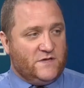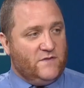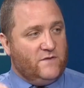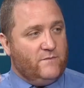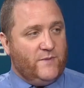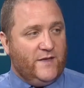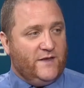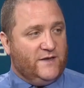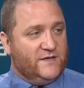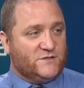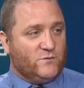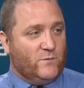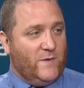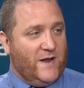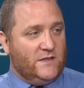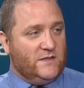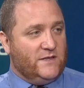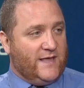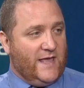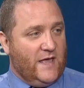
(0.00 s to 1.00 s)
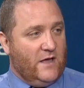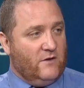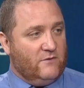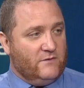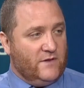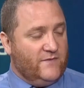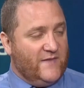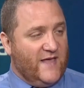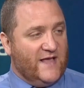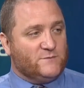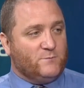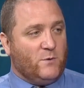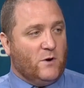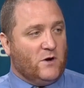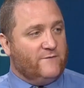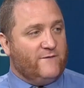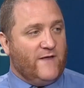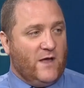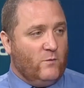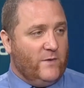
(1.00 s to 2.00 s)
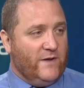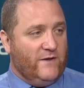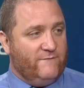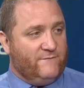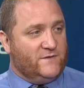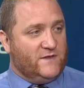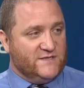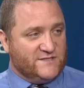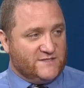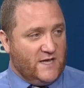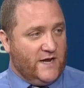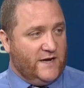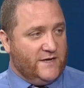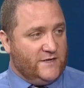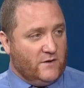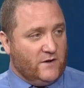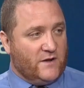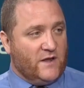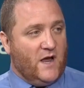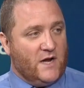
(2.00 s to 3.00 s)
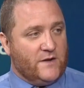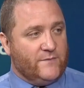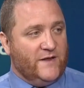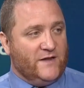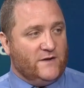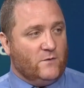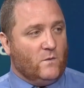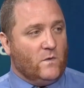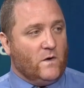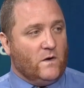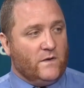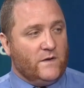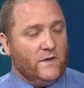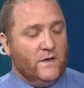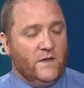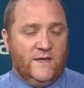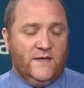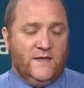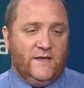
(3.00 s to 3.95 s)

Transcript: to the biggest whale account. And that's part of how we've designed our economy to work.